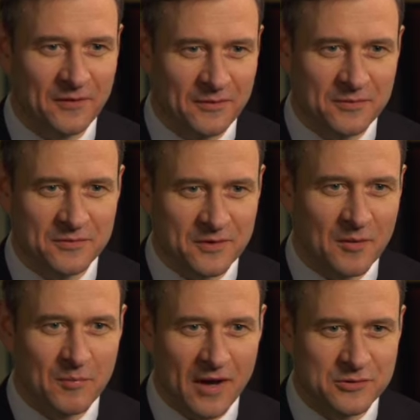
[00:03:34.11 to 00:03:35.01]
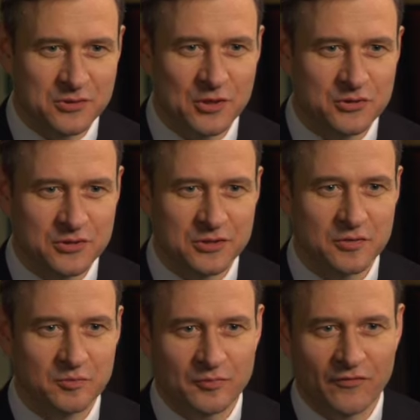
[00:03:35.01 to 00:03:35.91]
in combined surgery is
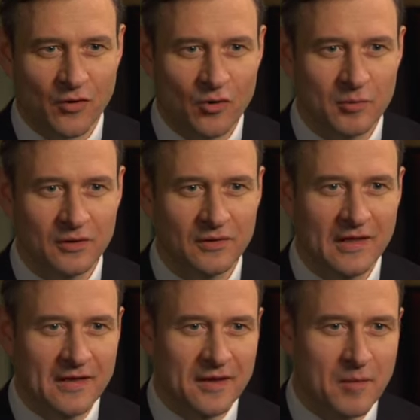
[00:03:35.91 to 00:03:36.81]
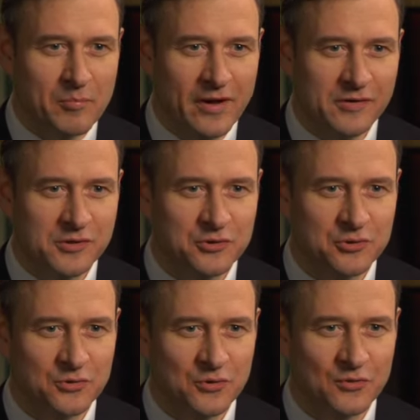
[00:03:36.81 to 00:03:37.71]
preferable, comparing
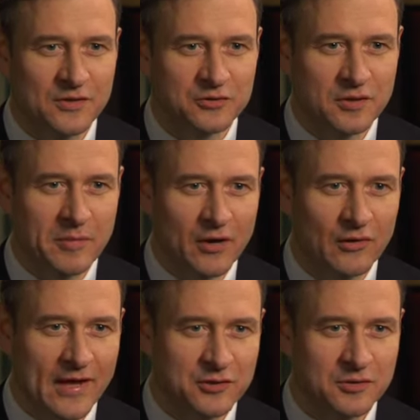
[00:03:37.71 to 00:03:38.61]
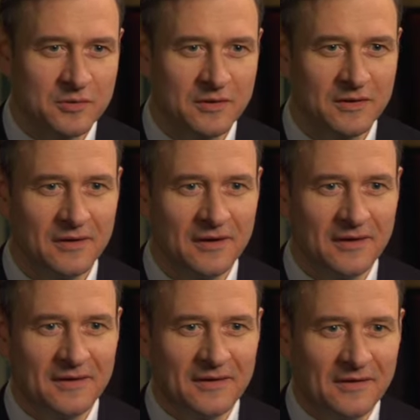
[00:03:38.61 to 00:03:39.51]
to the trabeculectomy,
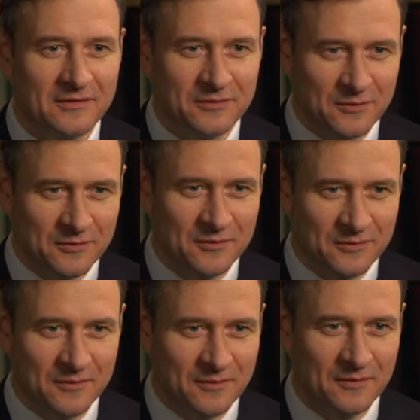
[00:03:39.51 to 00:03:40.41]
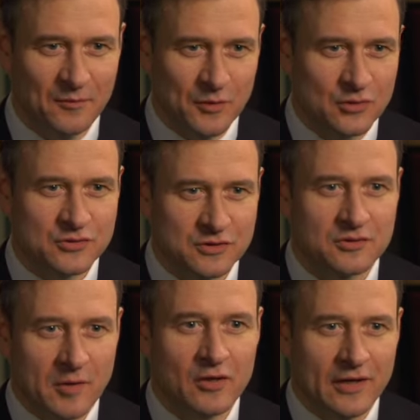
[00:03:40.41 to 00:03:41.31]
and because
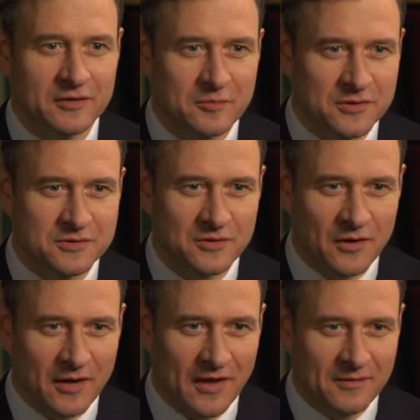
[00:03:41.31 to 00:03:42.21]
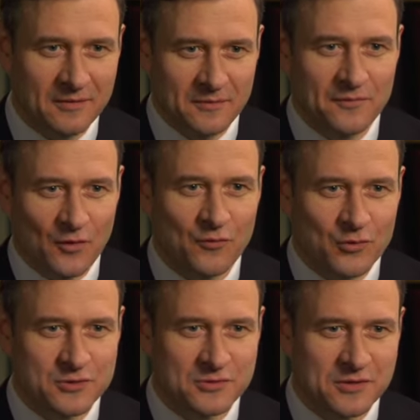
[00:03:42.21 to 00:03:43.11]
trabeculectomy is, of
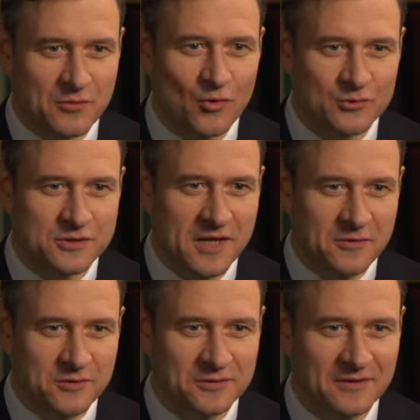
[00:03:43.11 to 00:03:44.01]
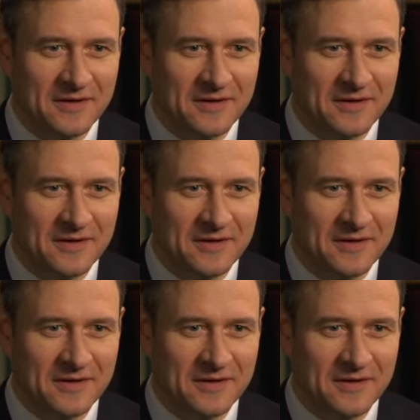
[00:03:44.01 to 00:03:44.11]
course, is a gold standard.